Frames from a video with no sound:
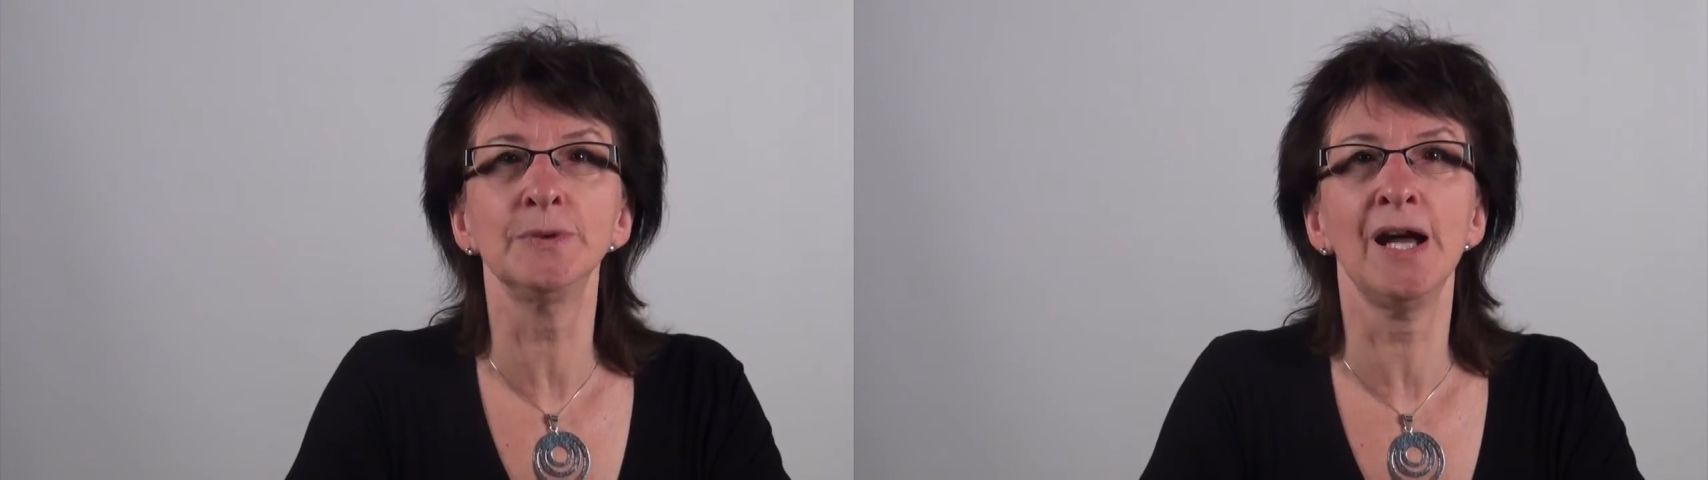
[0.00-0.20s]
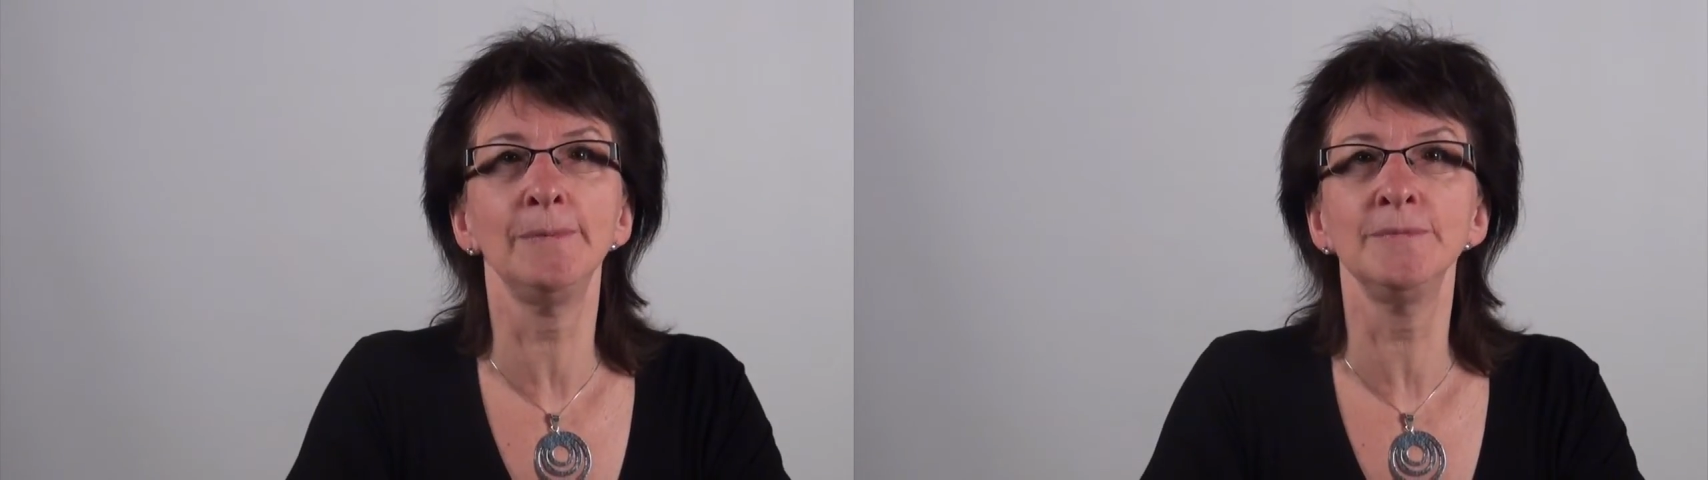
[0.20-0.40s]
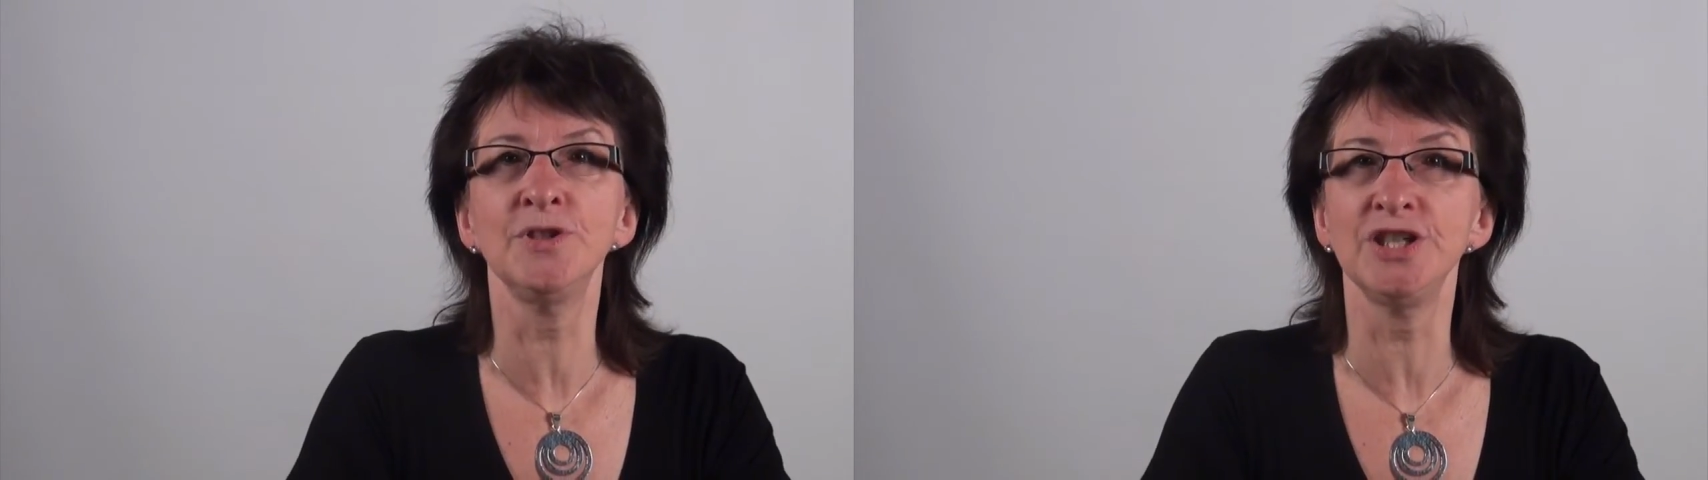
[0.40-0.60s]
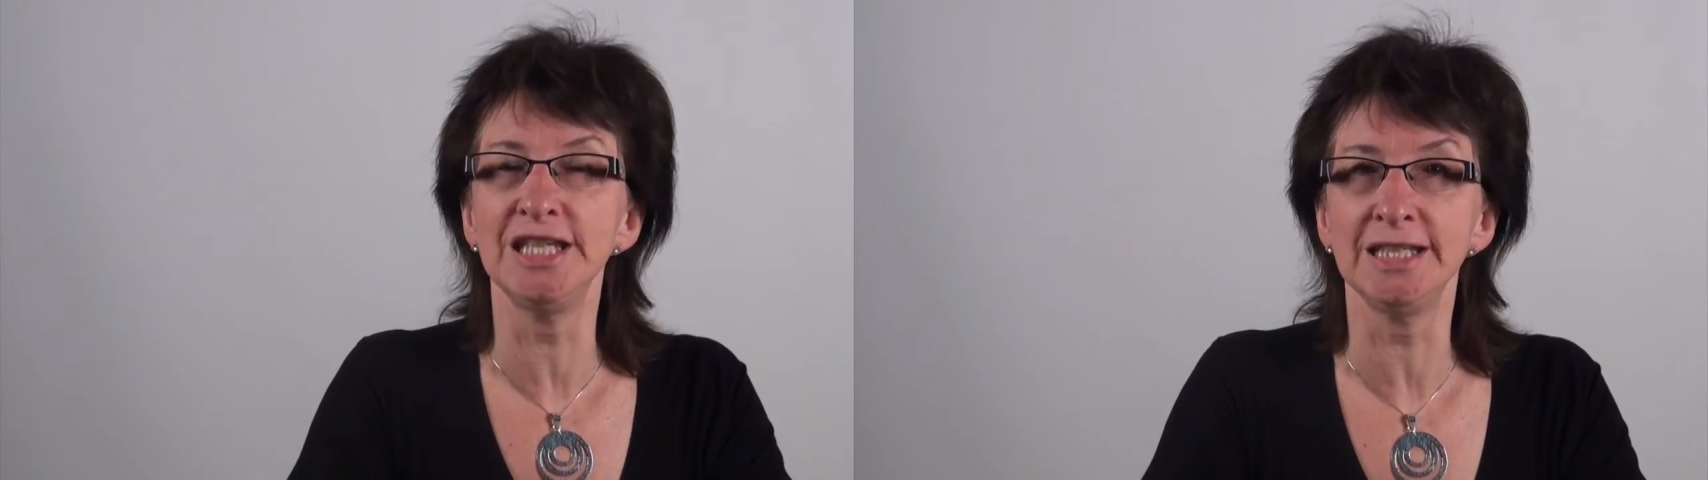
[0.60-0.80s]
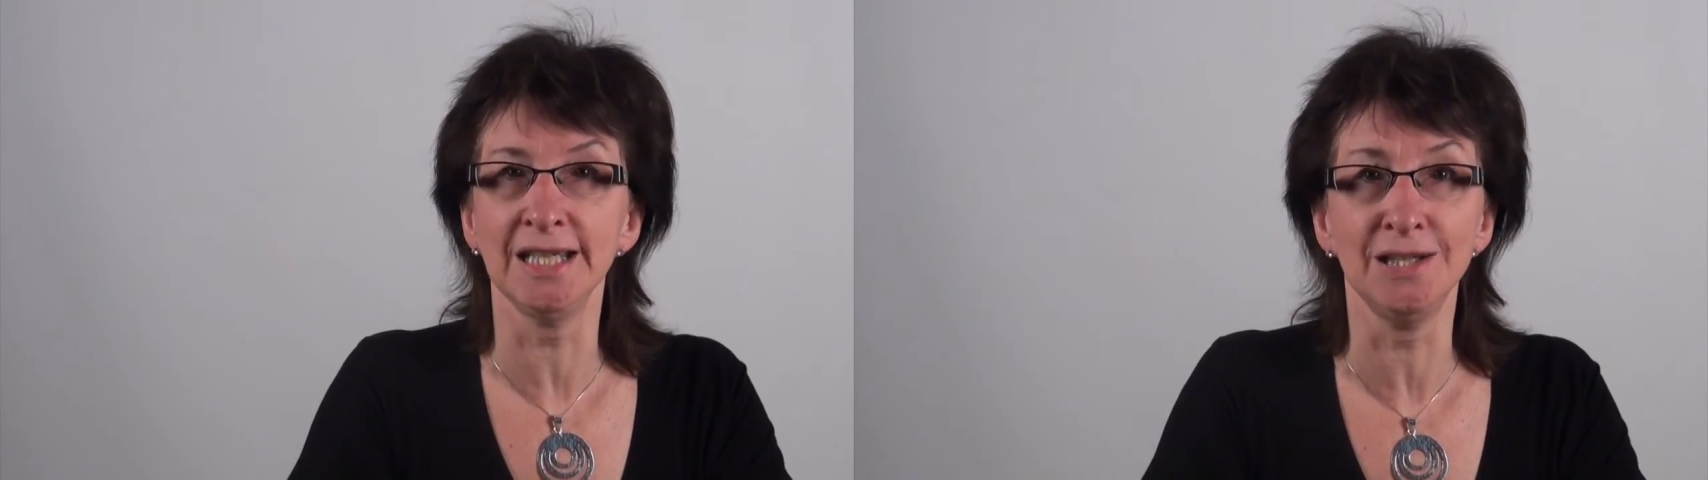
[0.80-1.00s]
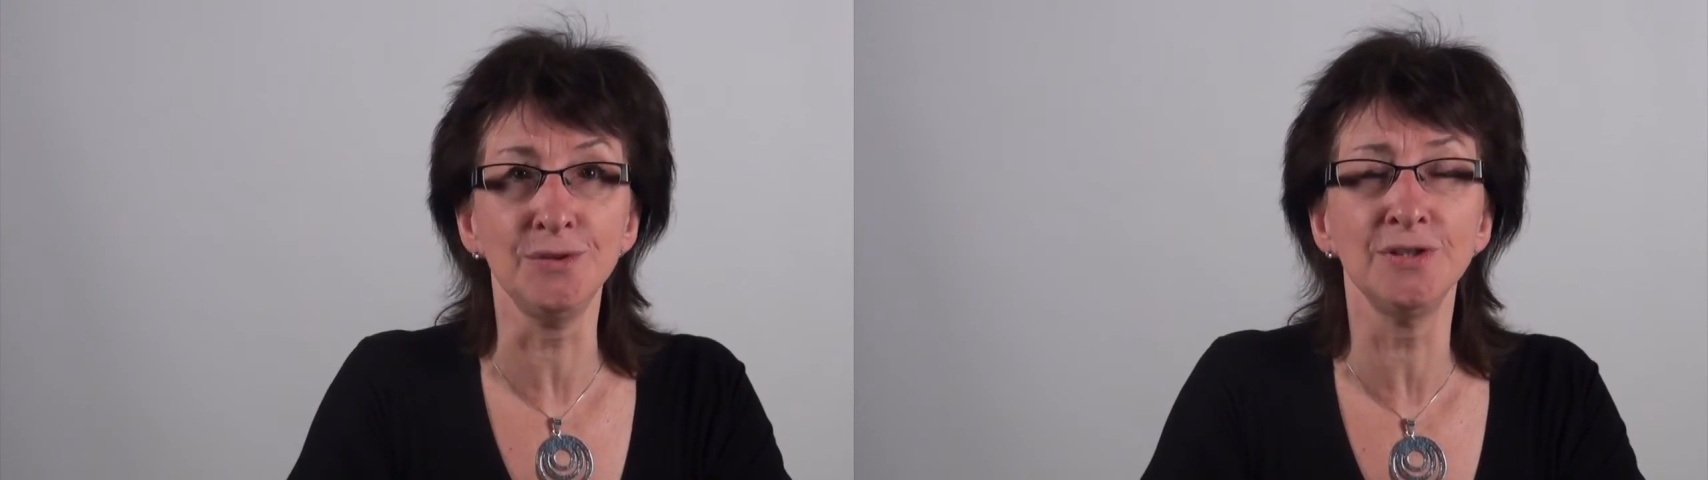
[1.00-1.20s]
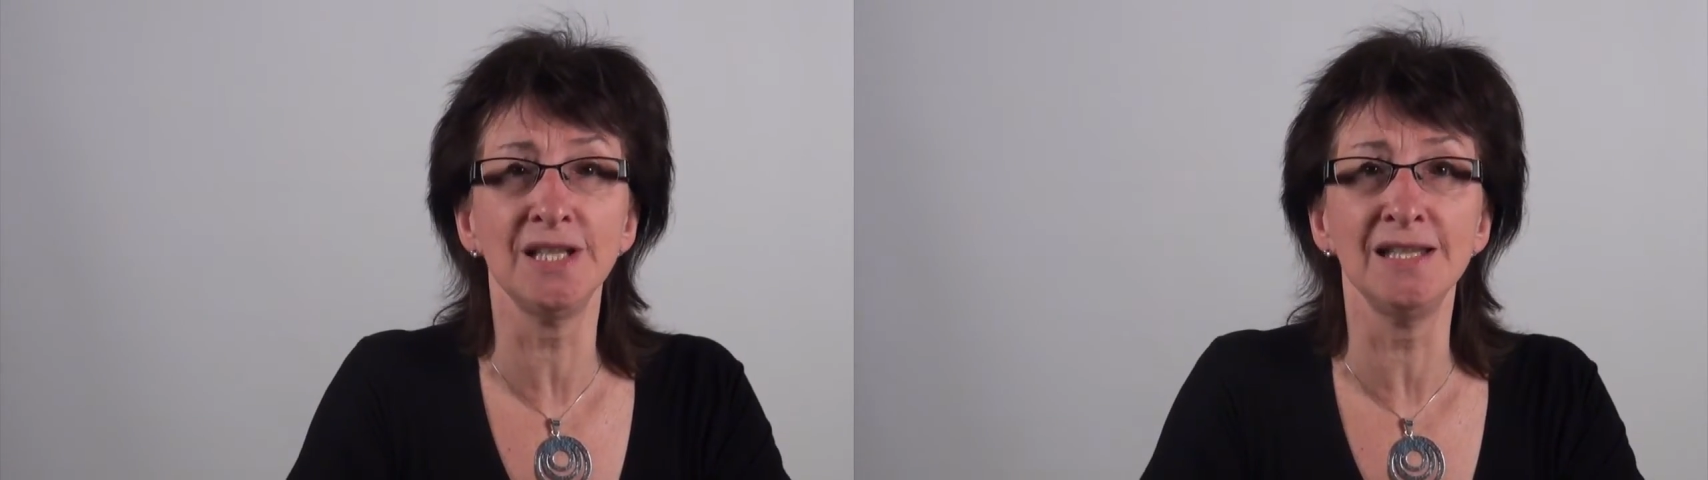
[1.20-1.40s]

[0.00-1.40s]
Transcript: problems she encountered